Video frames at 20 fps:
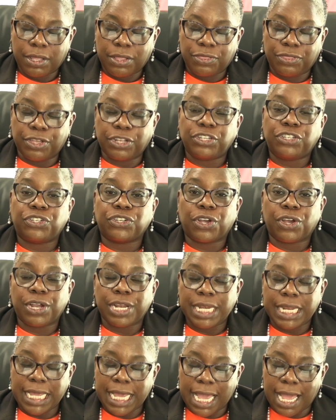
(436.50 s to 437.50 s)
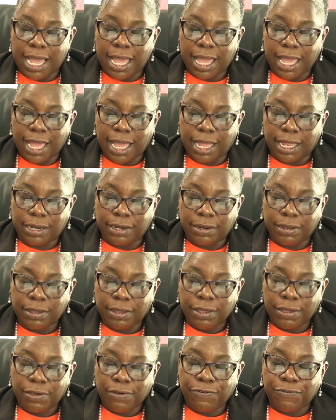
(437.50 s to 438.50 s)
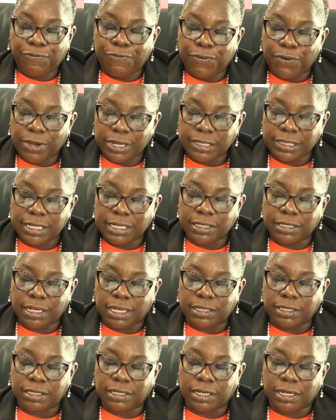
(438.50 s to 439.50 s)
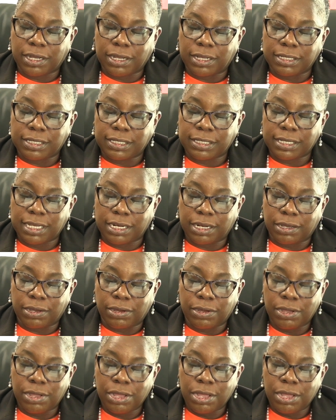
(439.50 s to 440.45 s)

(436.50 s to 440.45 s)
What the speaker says: The journey ahead forces us to consider